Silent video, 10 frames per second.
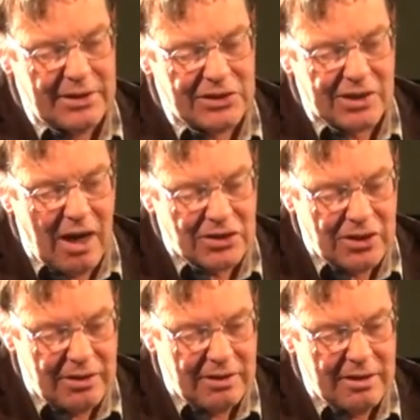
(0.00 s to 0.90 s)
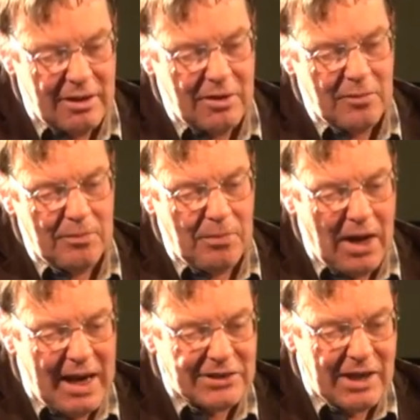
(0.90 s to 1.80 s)
discussion.
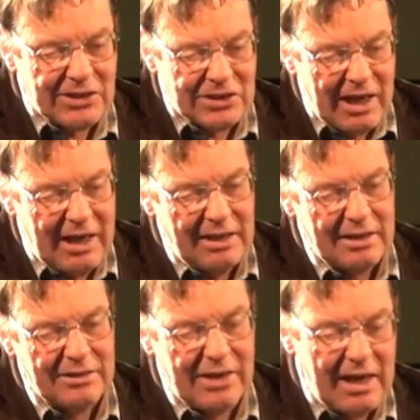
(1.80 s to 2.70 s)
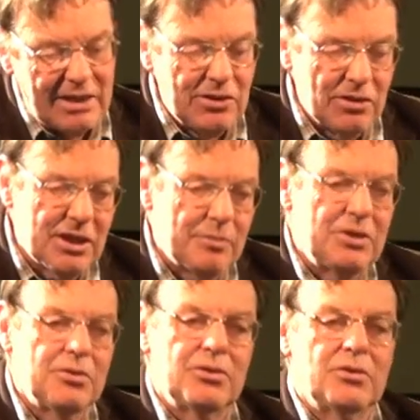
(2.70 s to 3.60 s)
But as I say, debt is not something
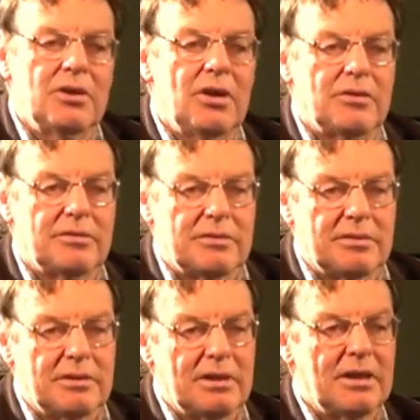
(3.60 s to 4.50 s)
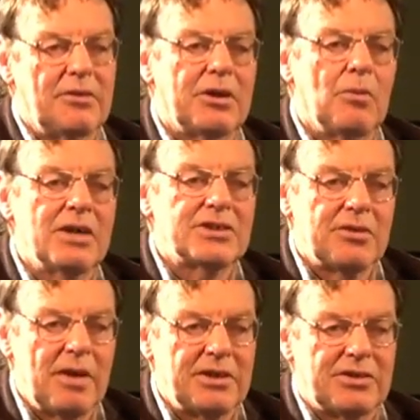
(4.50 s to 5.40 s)
you can do alone. It requires
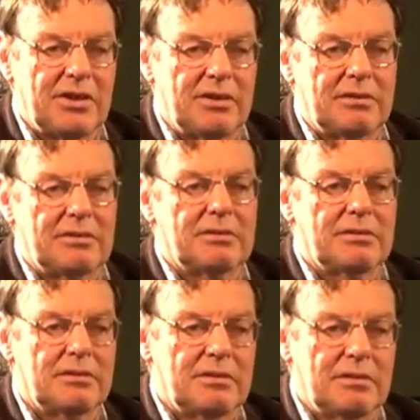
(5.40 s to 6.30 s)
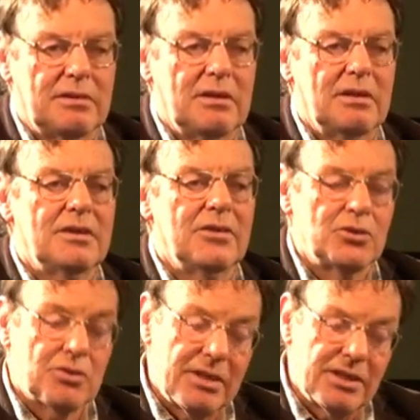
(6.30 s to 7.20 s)
a creditor. And
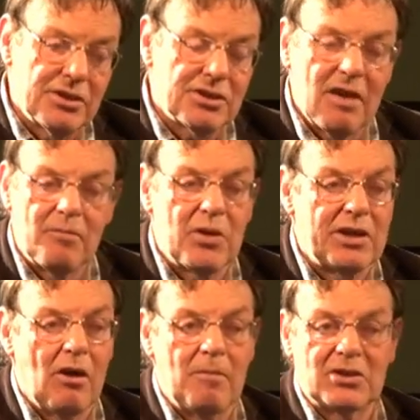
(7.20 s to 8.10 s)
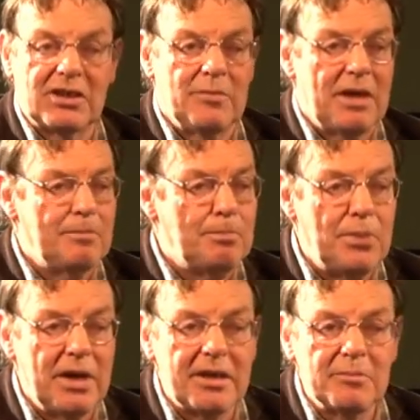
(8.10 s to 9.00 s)
those creditors have pretty obviously made
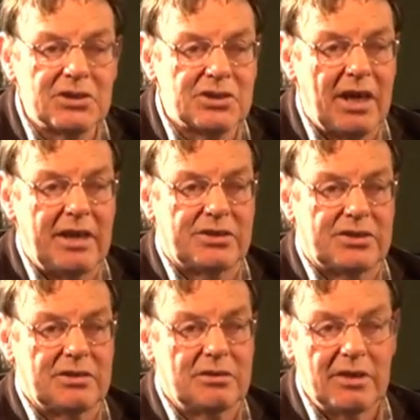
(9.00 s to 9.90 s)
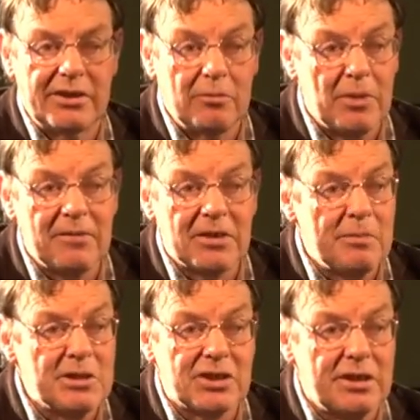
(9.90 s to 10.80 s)
big mistakes. They don't pay for
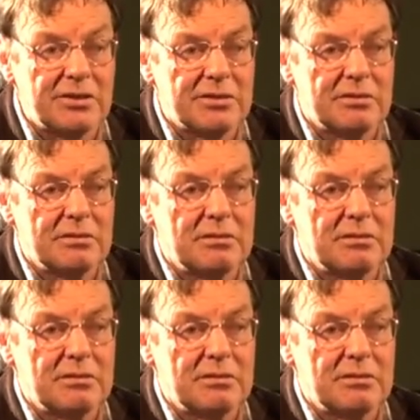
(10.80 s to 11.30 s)
their mistakes.